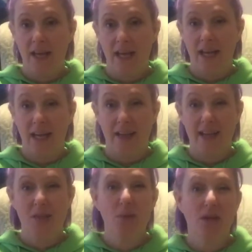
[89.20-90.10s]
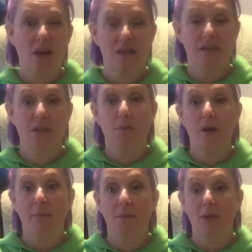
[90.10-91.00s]
And that's what causes the
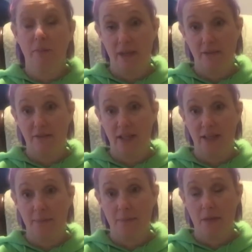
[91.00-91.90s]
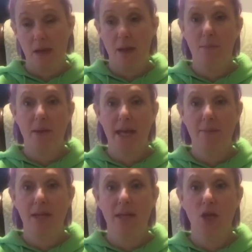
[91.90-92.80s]
problem with breastfeeding. A
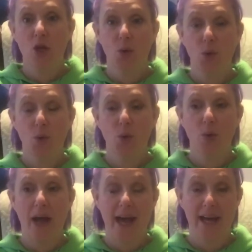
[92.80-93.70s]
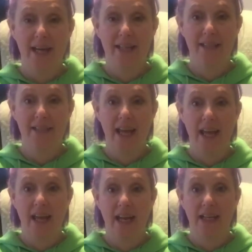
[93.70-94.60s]
baby who has
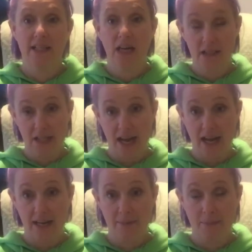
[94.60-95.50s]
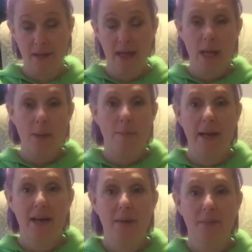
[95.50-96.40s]
a tongue tie may
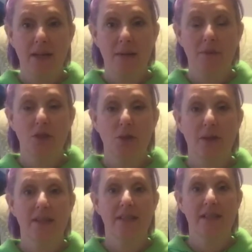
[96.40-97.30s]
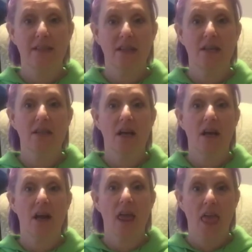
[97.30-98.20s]
not be able to extend their
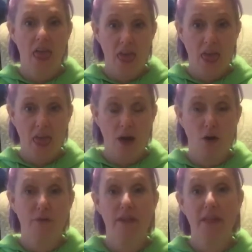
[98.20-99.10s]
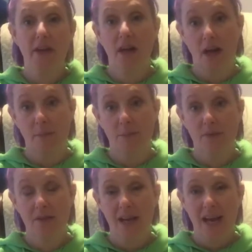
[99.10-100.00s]
tongue over their
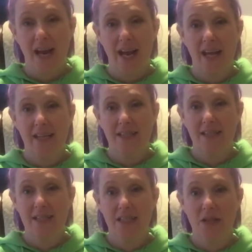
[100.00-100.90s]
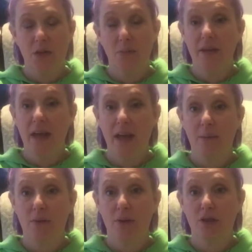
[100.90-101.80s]
gums and still be
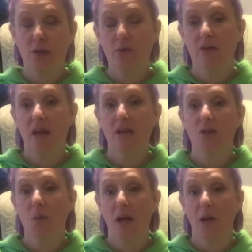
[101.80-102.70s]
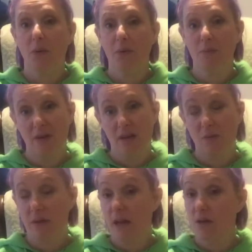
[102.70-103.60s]
able to suck, swallow, and breathe
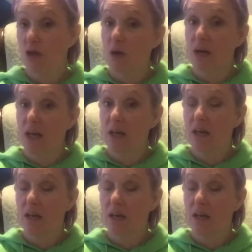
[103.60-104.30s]
without choking,